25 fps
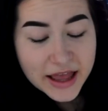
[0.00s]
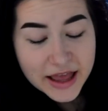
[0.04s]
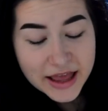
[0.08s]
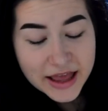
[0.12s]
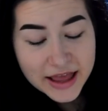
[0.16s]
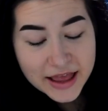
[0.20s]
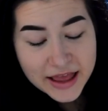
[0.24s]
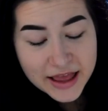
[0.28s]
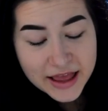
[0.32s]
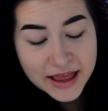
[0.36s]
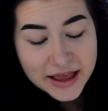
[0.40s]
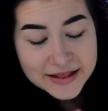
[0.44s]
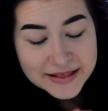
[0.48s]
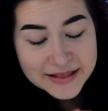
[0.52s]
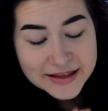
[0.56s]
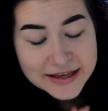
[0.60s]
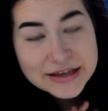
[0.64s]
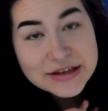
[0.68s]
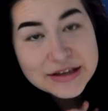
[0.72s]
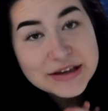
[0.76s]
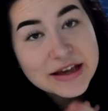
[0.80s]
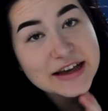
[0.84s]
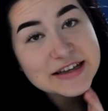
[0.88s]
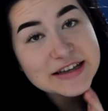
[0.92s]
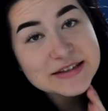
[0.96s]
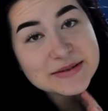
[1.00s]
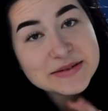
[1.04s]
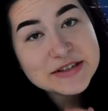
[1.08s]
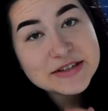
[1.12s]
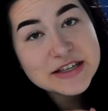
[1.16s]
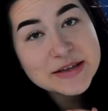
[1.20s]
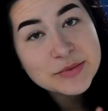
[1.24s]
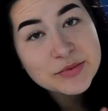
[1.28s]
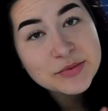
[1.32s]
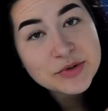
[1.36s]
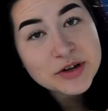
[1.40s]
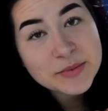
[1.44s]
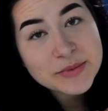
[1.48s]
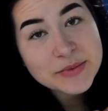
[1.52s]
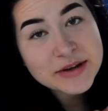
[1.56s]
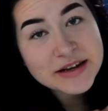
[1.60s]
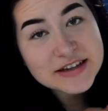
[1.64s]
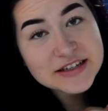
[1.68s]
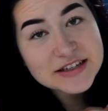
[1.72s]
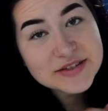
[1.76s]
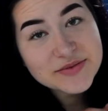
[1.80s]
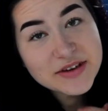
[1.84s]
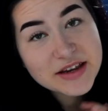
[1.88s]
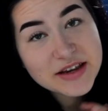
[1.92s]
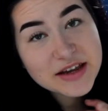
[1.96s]
And then you guys will see me in one of my
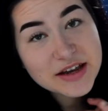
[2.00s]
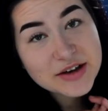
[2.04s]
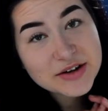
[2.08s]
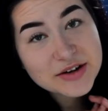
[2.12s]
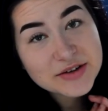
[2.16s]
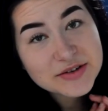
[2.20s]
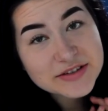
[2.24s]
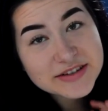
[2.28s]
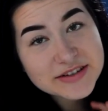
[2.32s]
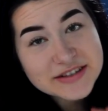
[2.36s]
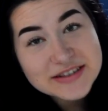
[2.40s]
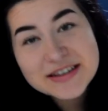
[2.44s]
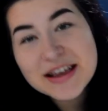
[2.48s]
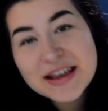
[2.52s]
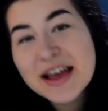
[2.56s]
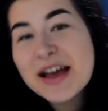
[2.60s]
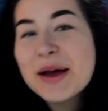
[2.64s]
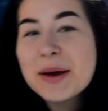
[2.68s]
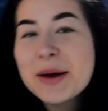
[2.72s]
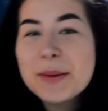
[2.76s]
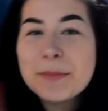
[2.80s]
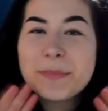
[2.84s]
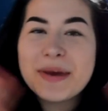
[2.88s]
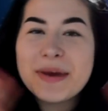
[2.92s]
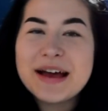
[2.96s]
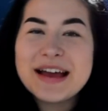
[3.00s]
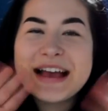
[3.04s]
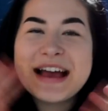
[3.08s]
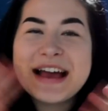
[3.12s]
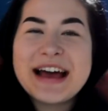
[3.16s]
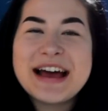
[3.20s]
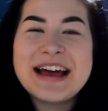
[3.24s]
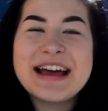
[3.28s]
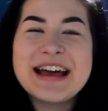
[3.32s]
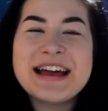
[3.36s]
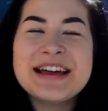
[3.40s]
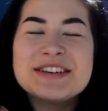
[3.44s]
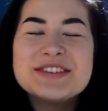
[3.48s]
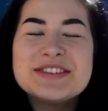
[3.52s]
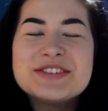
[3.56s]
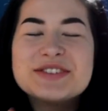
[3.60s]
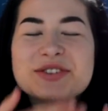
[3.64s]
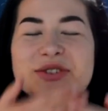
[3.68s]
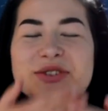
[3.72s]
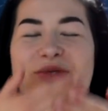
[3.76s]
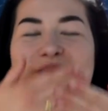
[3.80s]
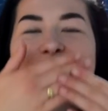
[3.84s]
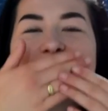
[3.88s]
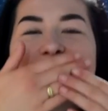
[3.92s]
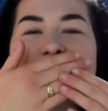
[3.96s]
next videos. Bye,
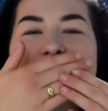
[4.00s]
guys!